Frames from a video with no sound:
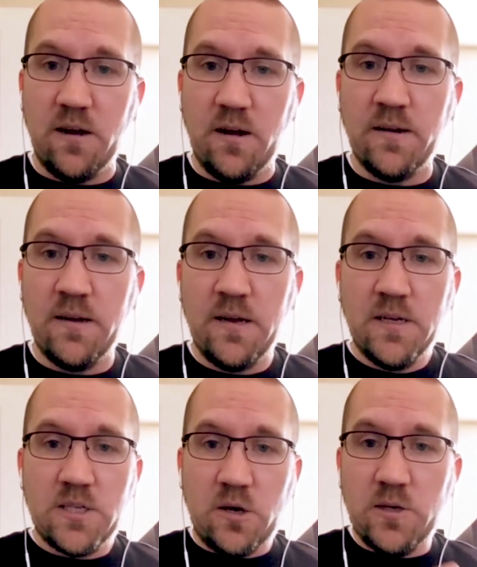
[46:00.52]
on.
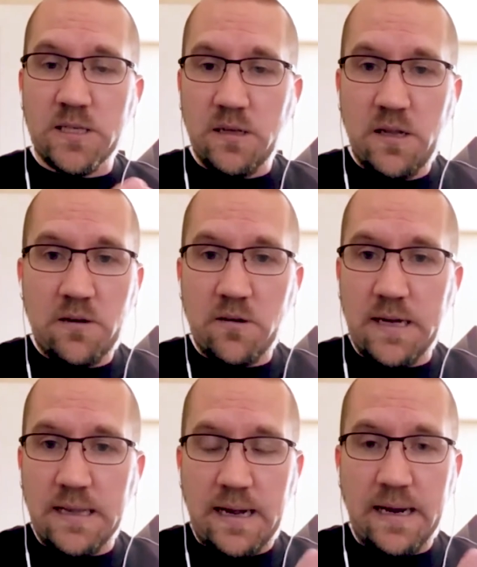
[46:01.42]
So it's
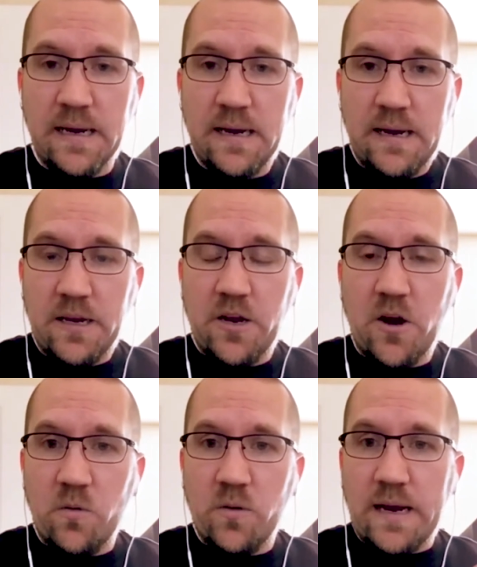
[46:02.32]
literally like,
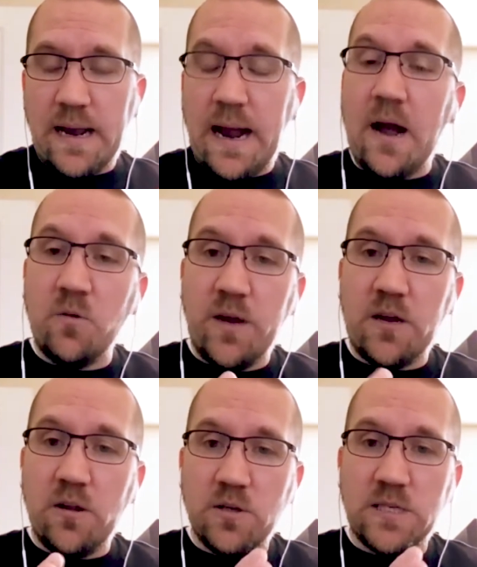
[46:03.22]
how do we
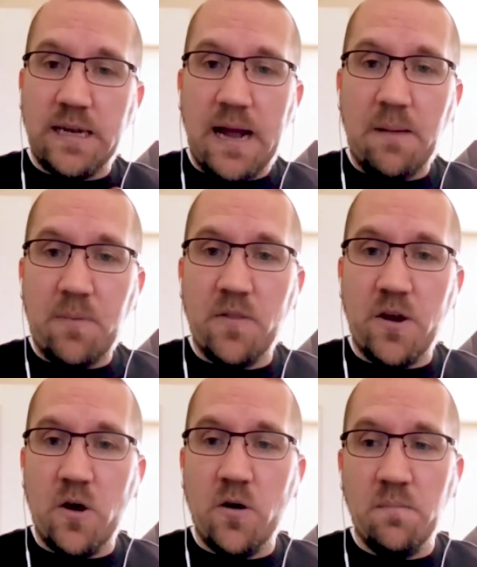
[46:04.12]
close the gap on the
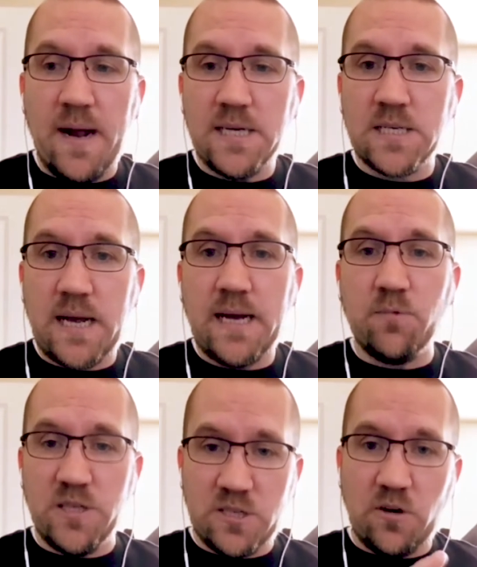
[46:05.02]
know and match side?
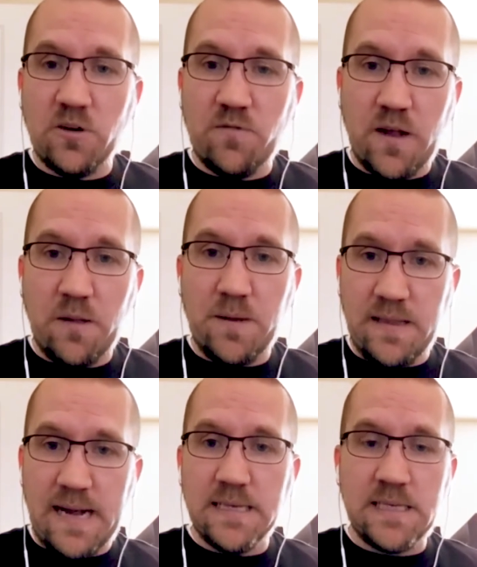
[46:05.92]
We start developing
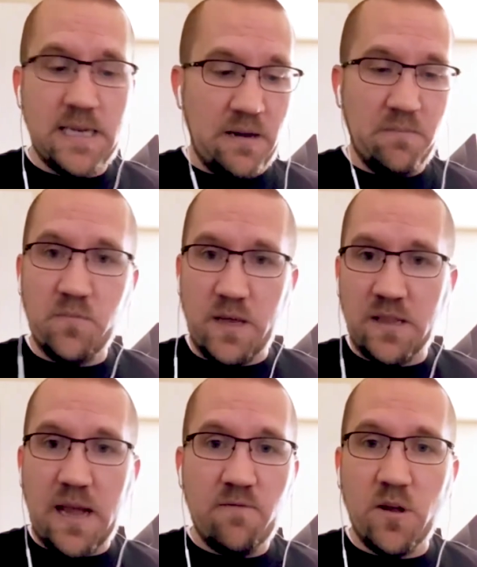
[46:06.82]
that team, get
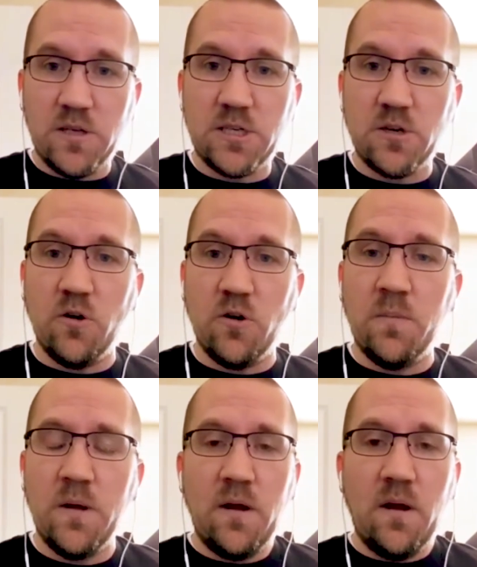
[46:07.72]
that volunteer group.
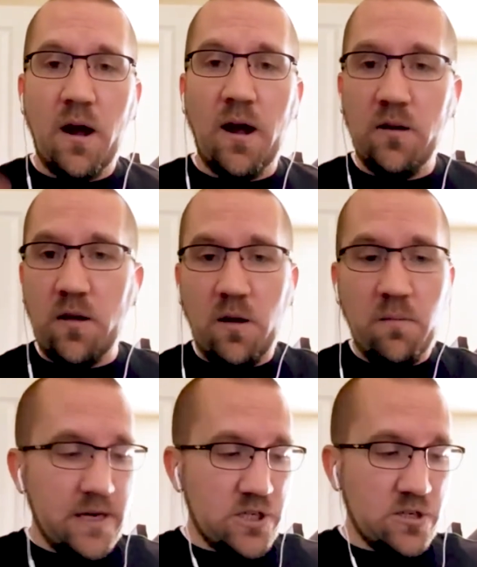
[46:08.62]
I'll
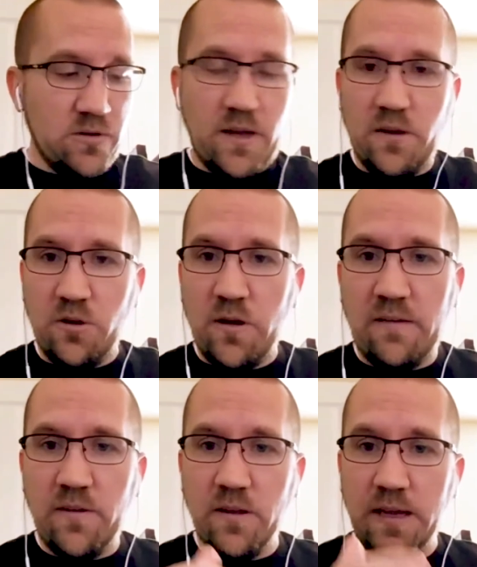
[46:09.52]
make sure that you
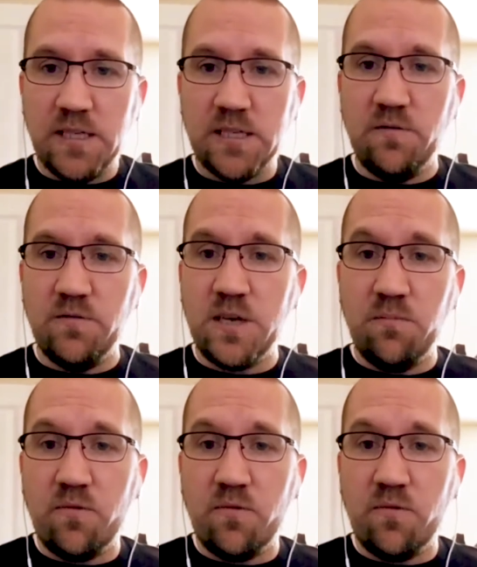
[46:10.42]
have a list of some